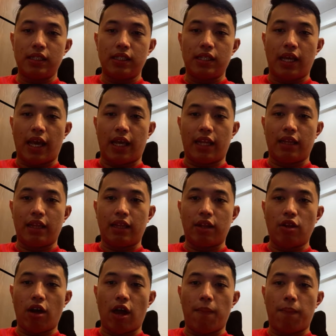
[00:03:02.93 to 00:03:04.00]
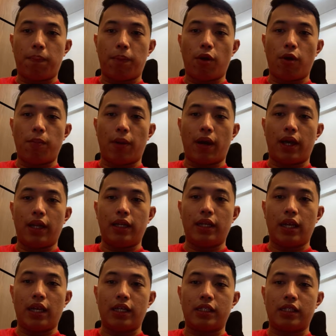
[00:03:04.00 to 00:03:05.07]
and not employed by any
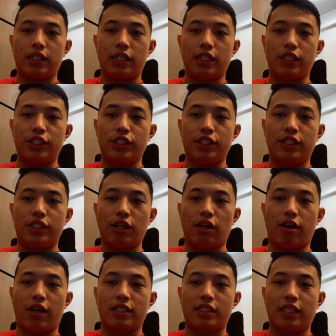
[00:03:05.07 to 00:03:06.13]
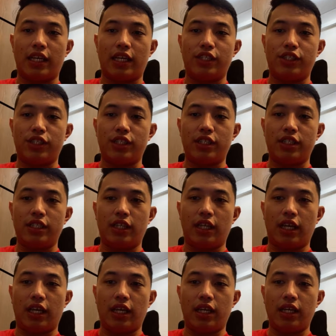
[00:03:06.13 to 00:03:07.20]
estate agency or estate agent
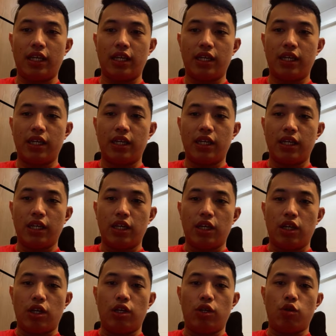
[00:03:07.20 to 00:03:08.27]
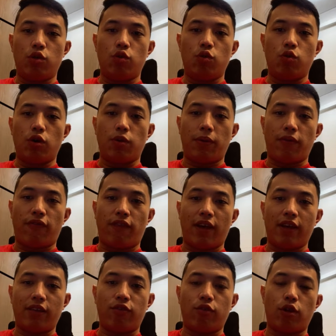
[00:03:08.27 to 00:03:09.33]
EA, you will be
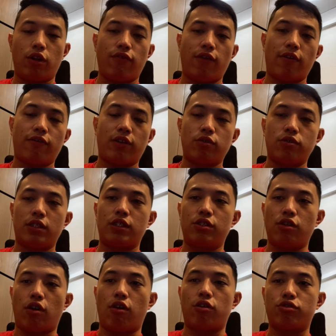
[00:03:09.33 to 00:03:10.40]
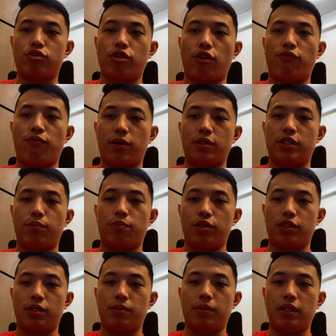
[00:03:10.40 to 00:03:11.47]
fined 25,000 or 12 months
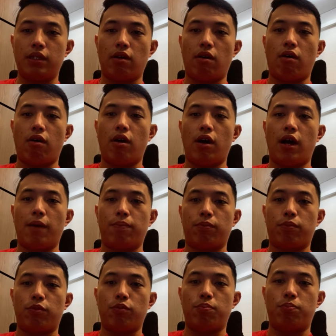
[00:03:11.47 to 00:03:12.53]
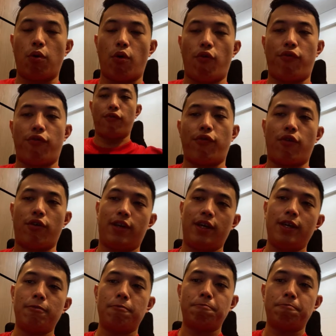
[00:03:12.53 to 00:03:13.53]
imprisonment or up to both. Okay,